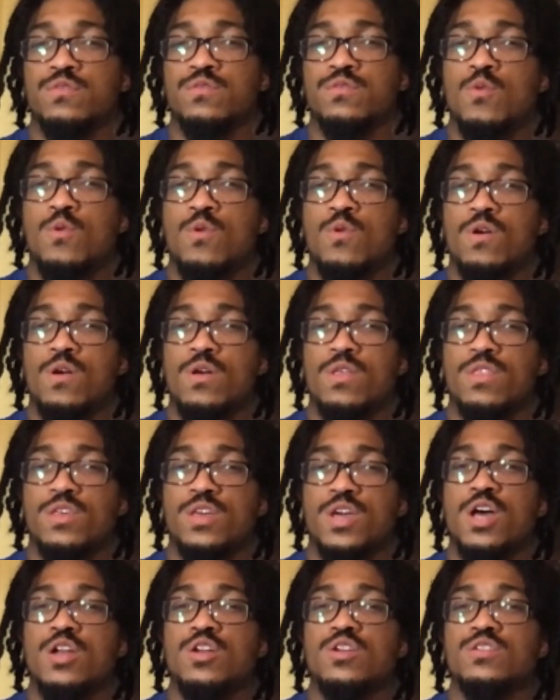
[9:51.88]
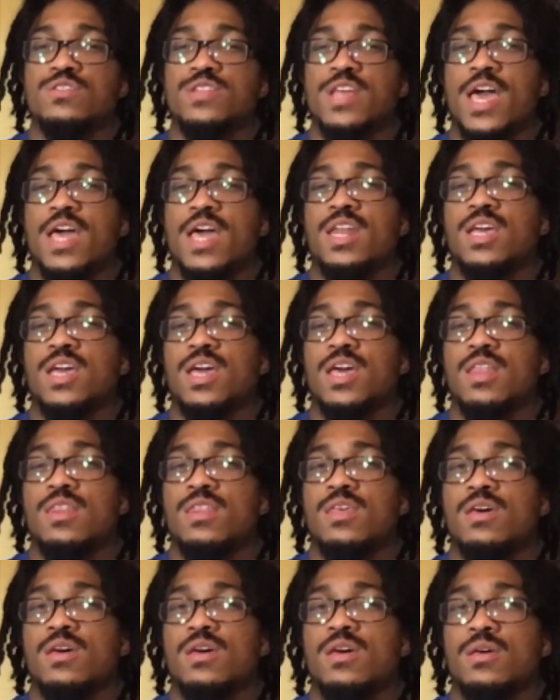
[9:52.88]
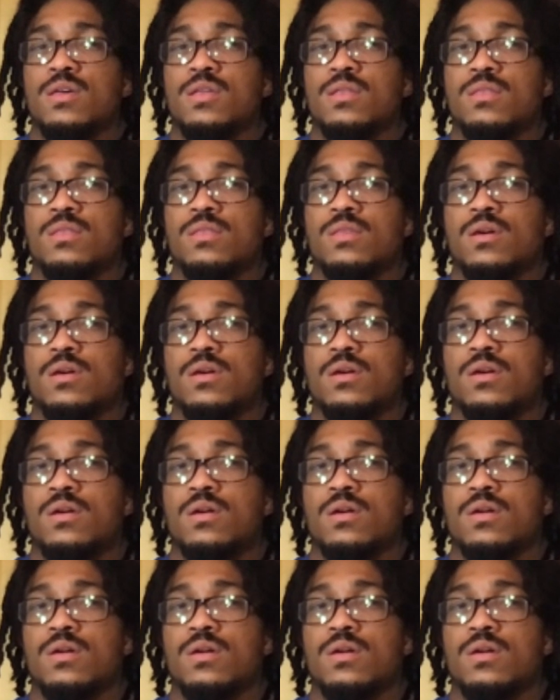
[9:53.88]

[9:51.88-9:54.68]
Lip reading: for the understanding of the